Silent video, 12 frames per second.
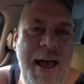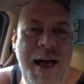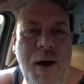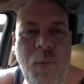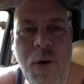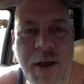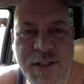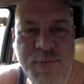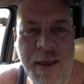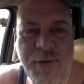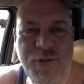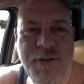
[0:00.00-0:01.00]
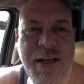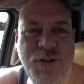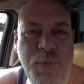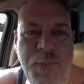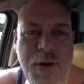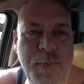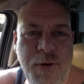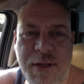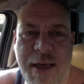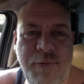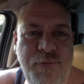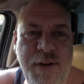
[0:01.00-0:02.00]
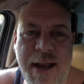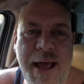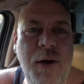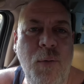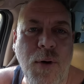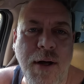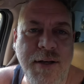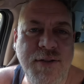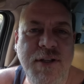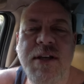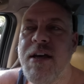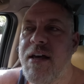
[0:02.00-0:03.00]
out how it works, mate. If you're a natural bodybuilder, you haven't figured out how it works.